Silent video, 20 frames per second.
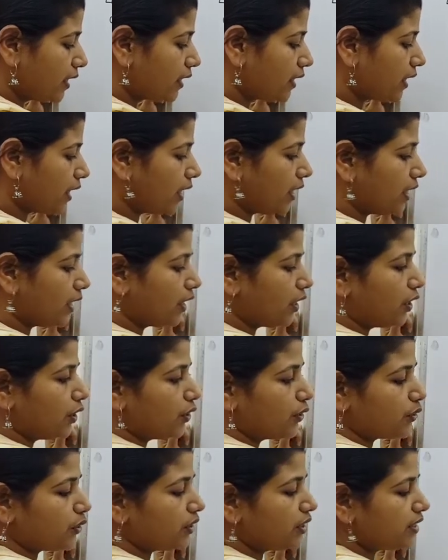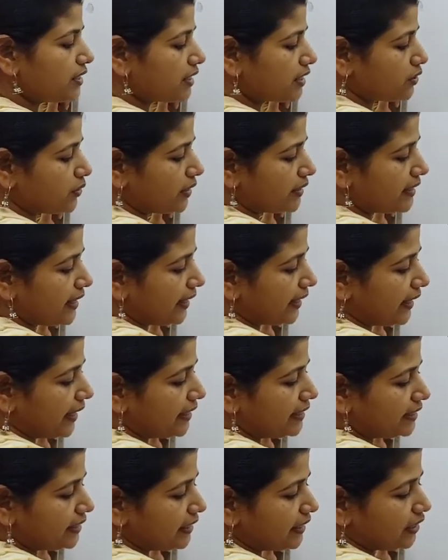3. So this is your
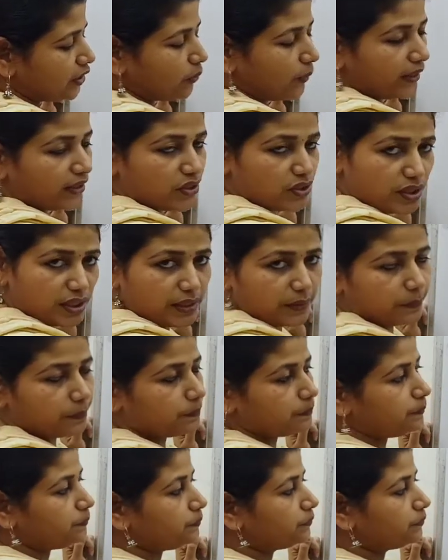second equation.